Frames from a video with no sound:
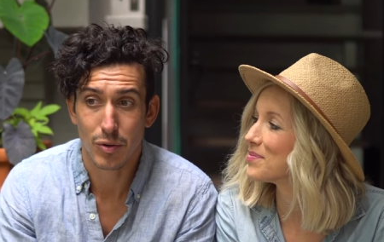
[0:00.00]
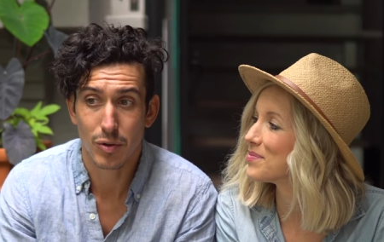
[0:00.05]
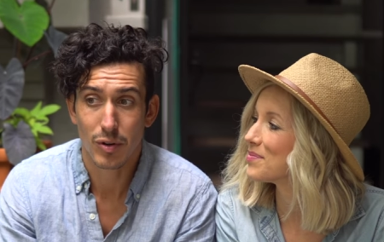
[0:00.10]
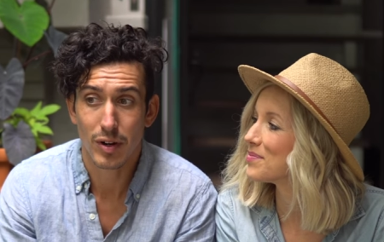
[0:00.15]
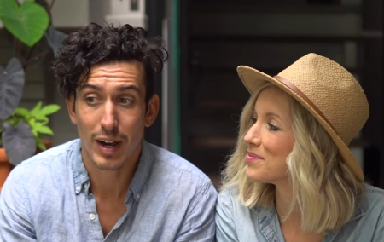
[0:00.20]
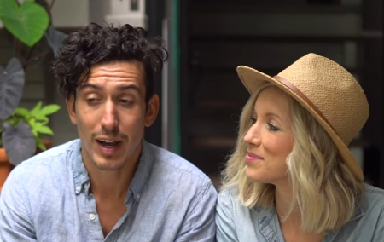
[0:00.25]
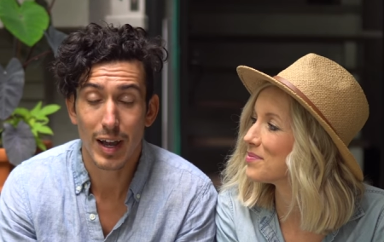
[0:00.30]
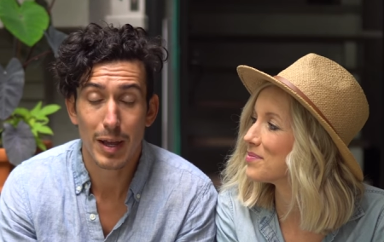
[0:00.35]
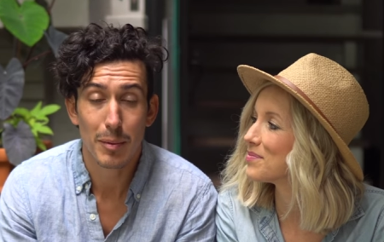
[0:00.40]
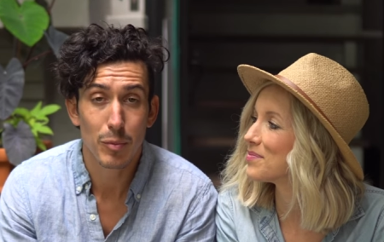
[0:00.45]

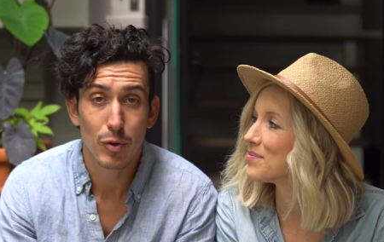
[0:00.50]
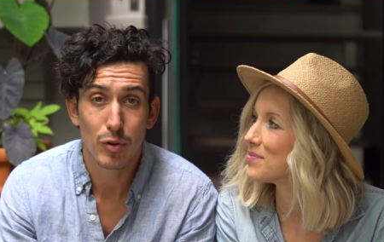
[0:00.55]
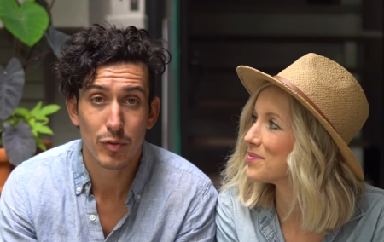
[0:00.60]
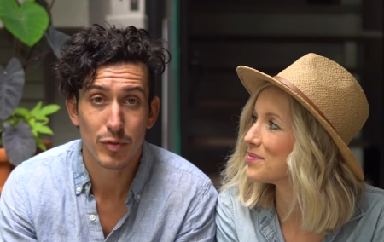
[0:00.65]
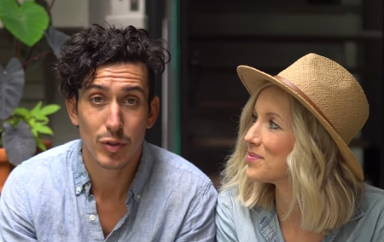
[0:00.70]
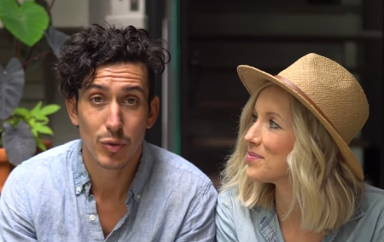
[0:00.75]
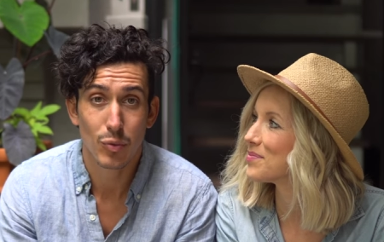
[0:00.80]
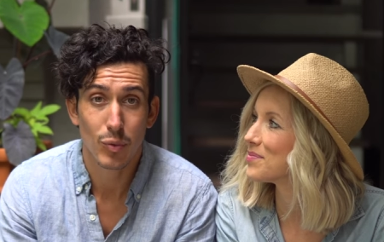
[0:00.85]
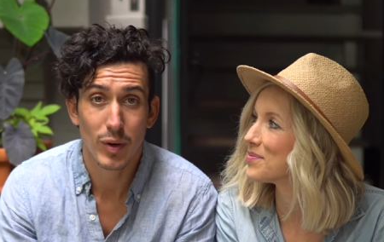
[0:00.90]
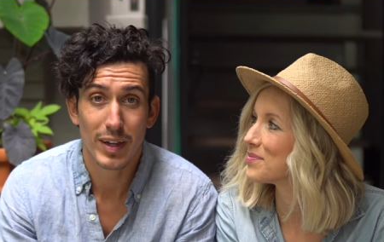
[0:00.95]
Speaker 1: or I
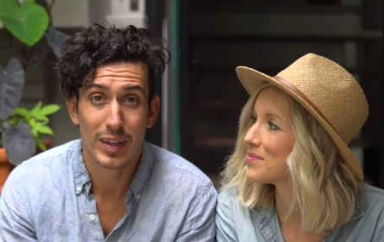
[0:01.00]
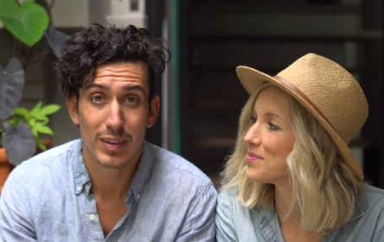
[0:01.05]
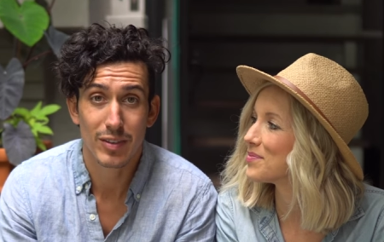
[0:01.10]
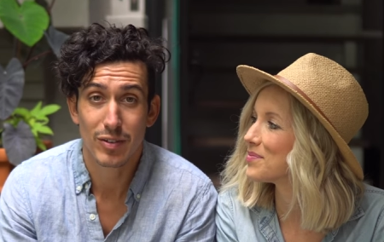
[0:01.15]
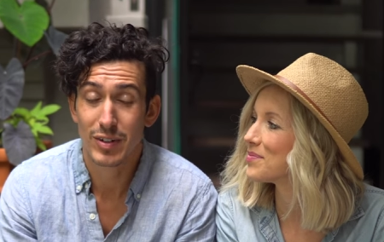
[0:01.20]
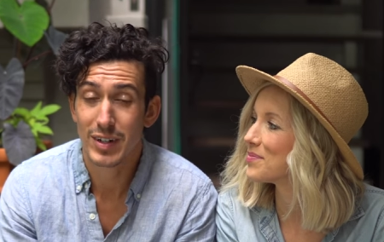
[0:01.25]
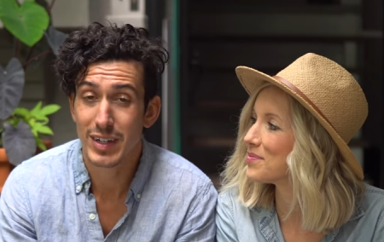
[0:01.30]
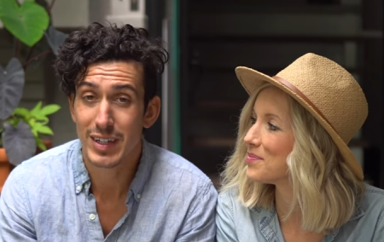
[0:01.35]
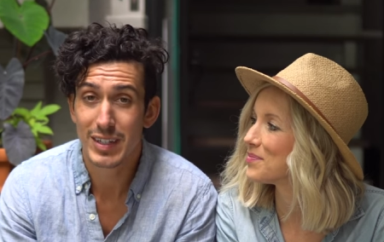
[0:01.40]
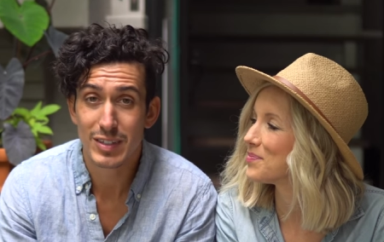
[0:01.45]
moved away,
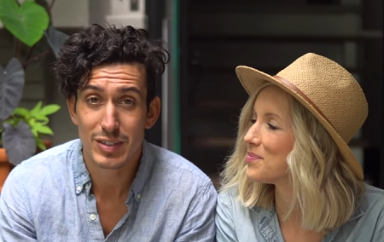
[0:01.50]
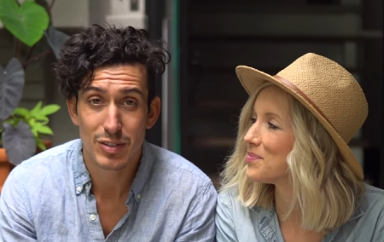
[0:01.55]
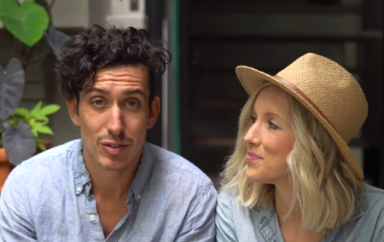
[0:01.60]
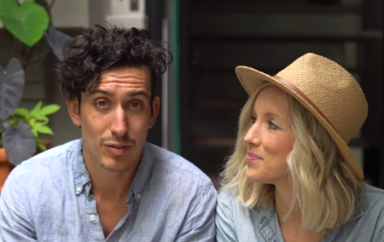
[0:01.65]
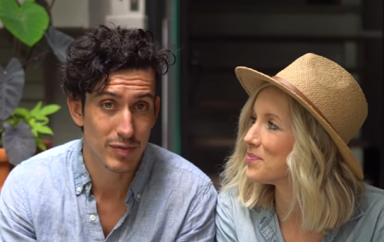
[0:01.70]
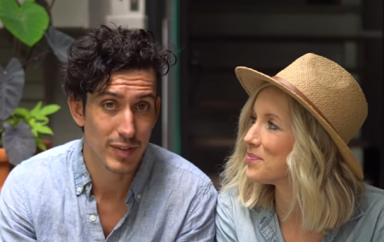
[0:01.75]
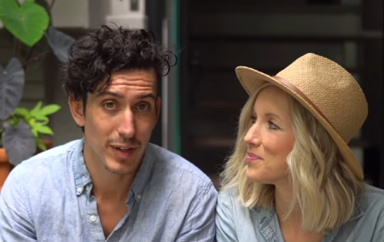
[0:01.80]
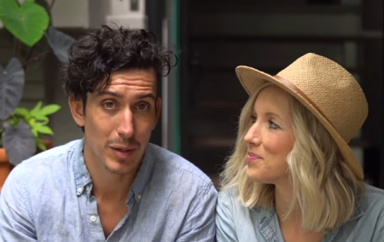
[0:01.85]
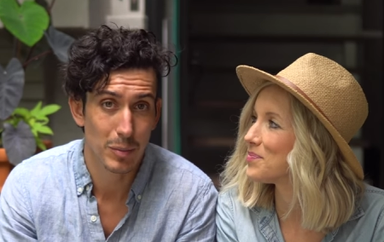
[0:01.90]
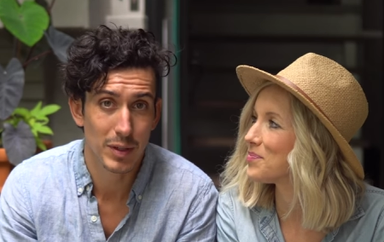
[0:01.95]
there is
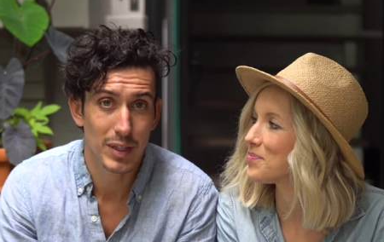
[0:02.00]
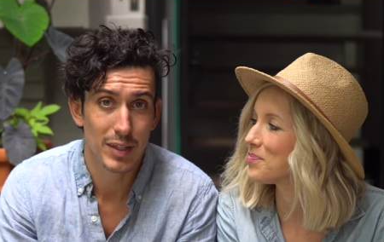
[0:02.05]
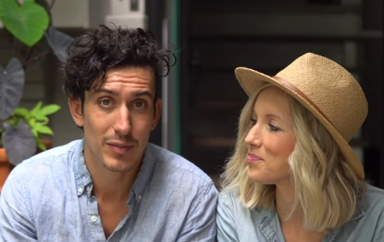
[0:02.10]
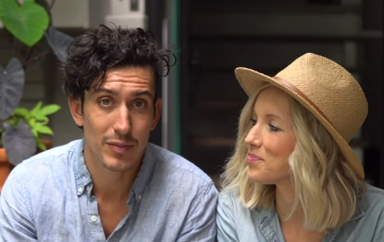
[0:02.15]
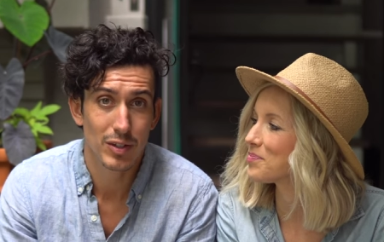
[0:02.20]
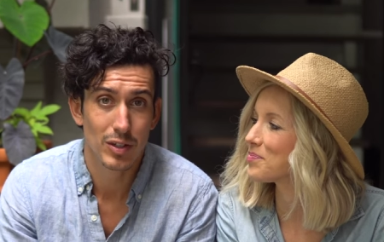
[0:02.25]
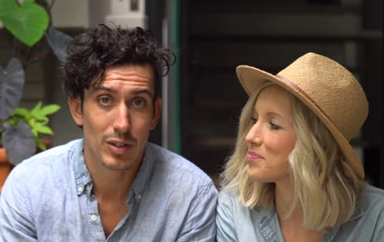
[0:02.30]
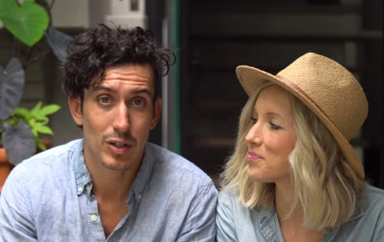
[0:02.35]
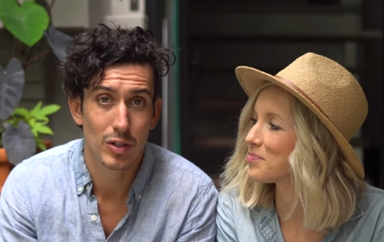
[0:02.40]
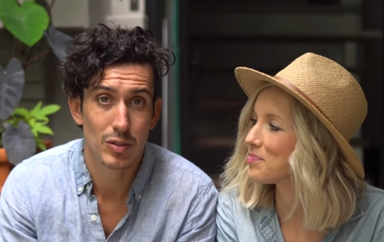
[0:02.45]
no family
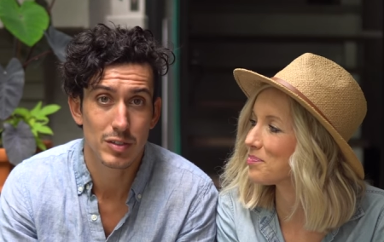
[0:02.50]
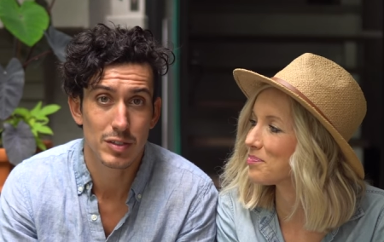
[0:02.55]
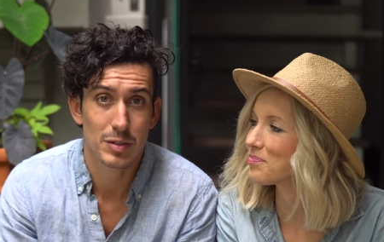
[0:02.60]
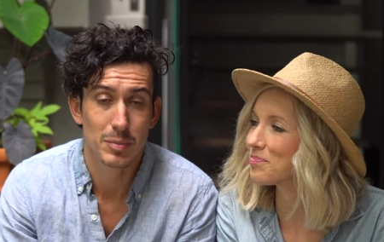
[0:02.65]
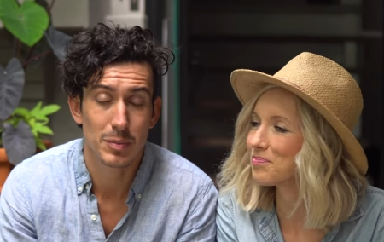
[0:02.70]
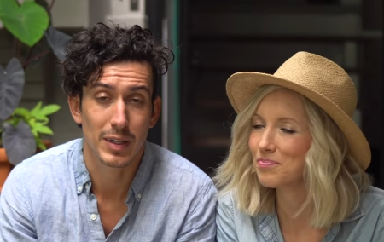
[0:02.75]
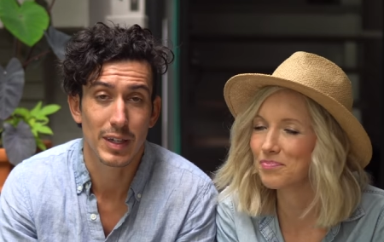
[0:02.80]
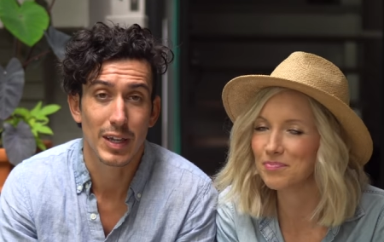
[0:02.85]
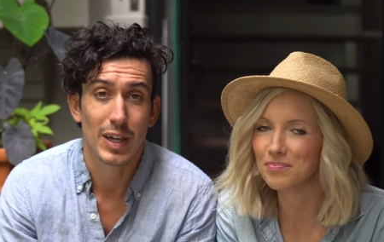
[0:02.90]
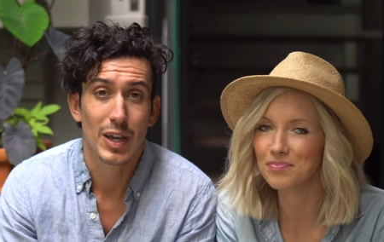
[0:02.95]
even close
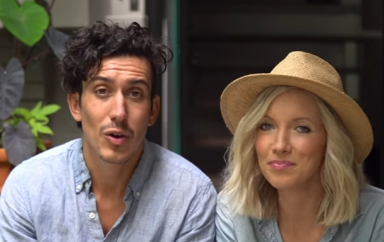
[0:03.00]
to me.